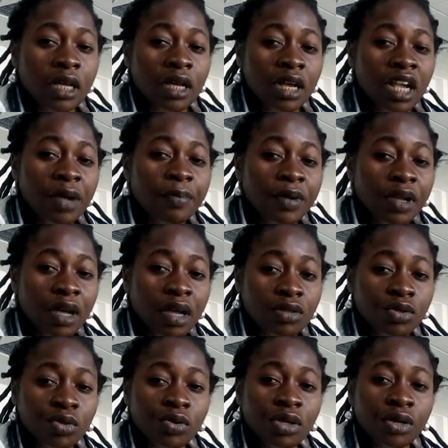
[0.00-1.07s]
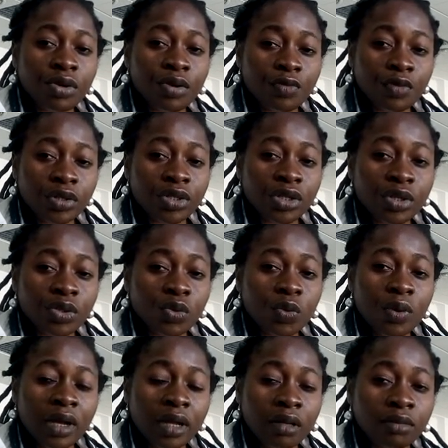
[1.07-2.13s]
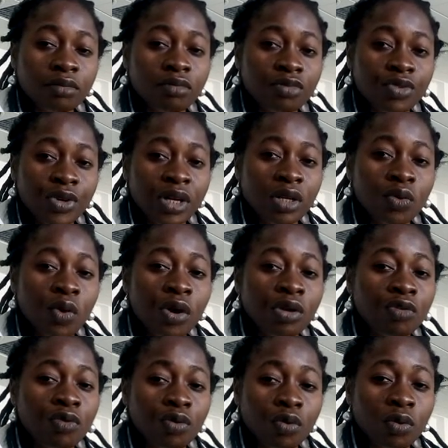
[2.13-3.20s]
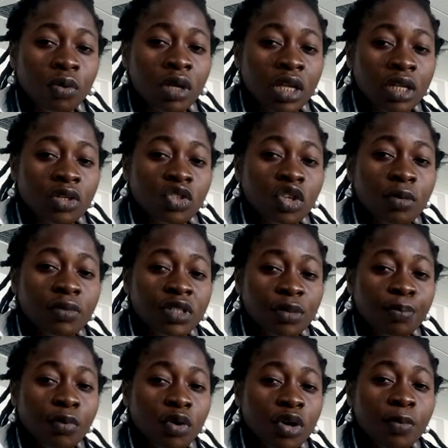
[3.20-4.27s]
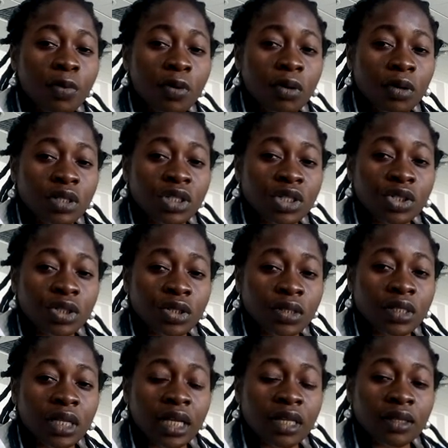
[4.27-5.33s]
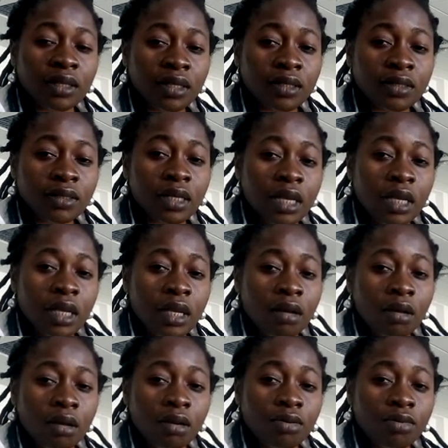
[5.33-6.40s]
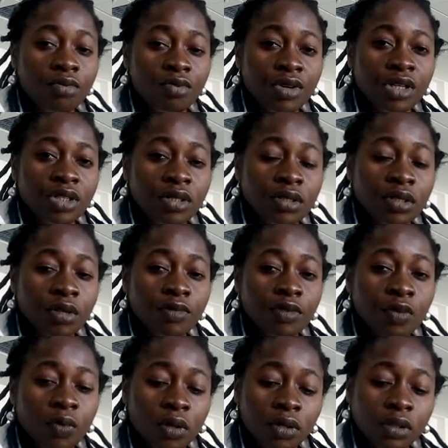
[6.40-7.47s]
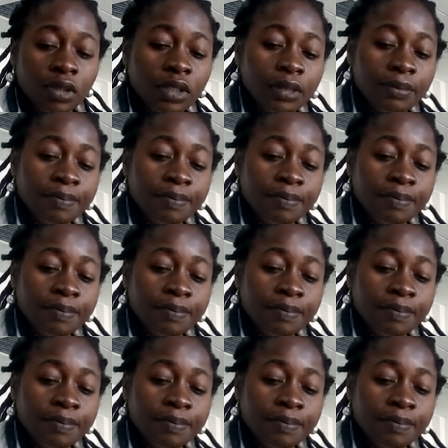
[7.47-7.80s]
a helping hand to the refugees who were really going through some deplorable conditions in these regions of the world.